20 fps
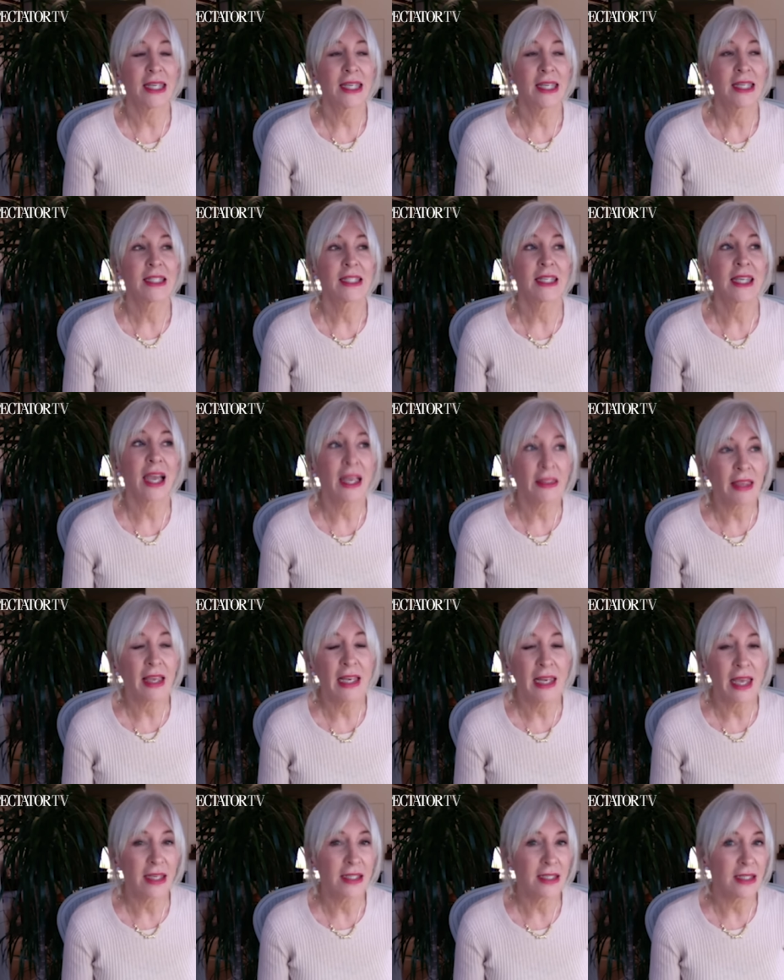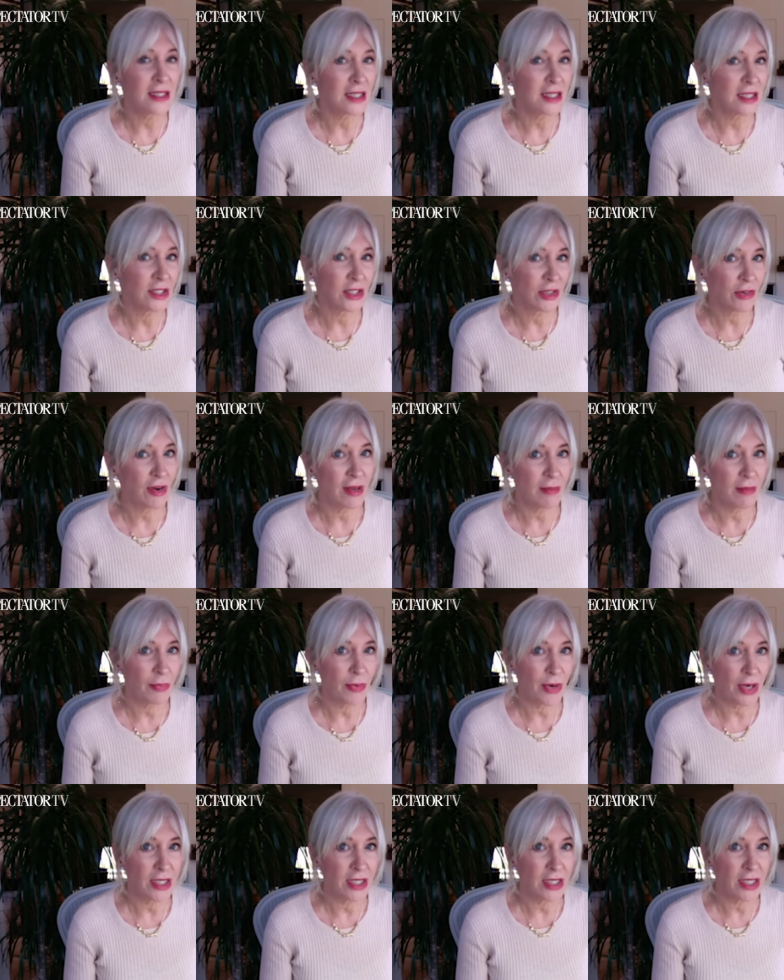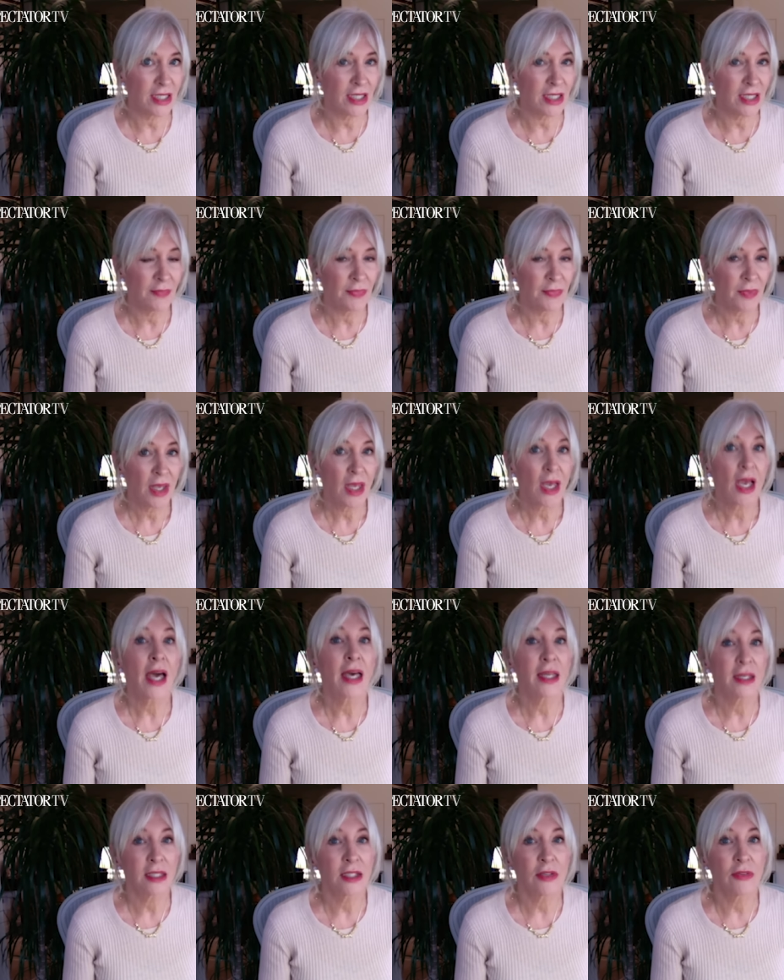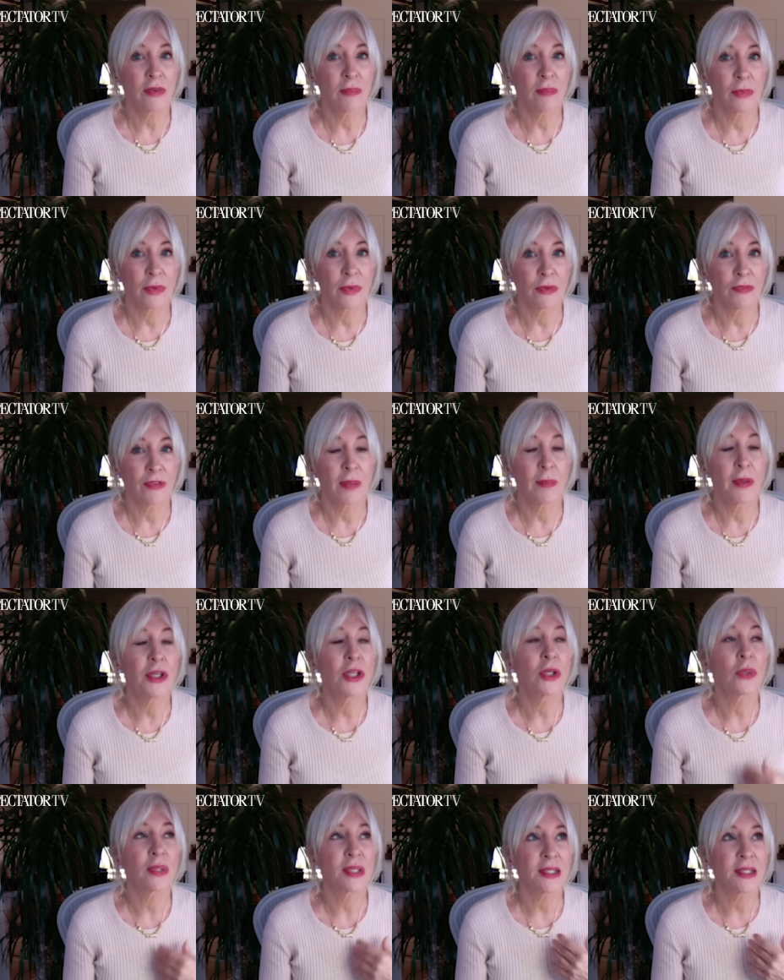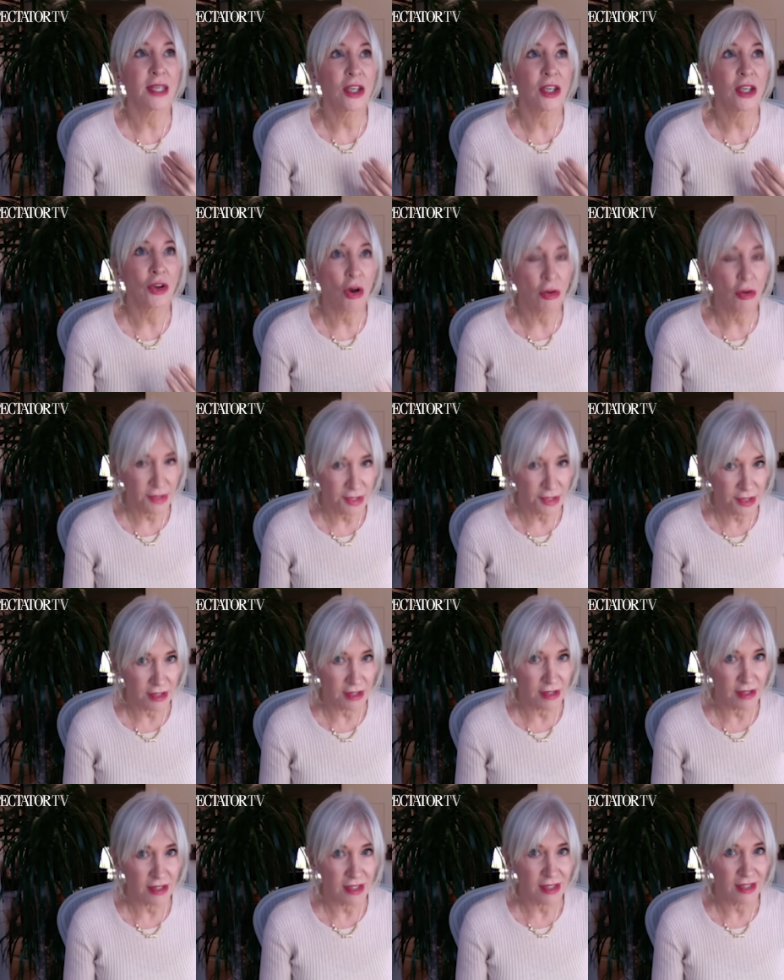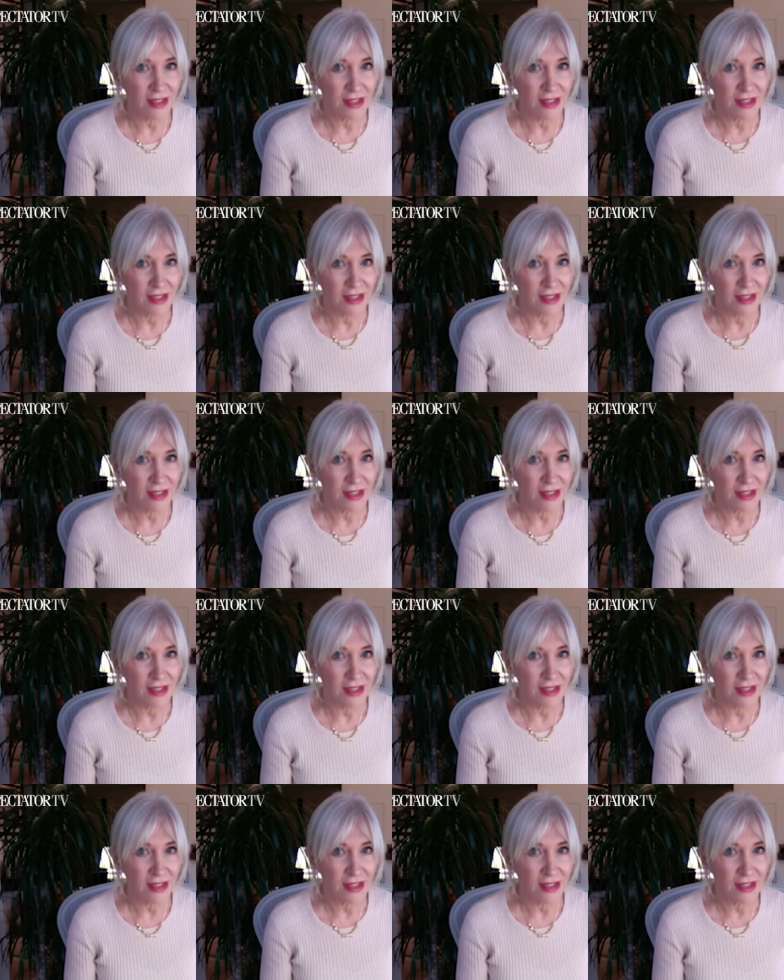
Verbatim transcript: to get their letters into Graham Brady and to remove him. And you will see constant,